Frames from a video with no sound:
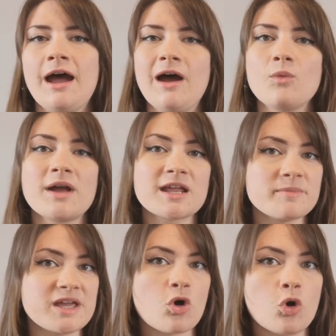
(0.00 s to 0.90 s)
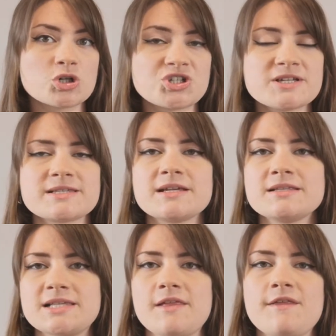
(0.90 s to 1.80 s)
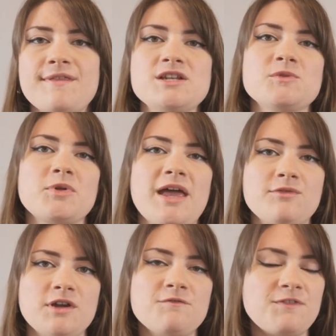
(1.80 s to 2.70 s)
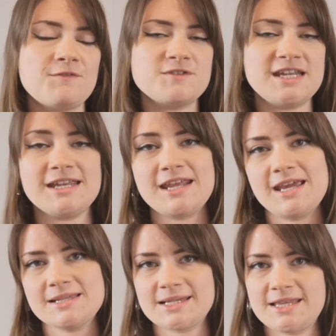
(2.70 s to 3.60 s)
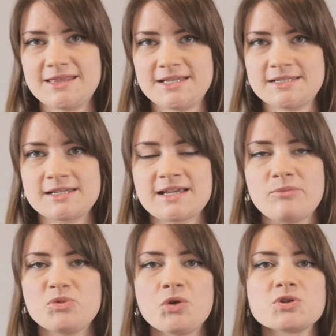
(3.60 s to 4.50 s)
We're going to be cautious and say that they double every 15 years in this example.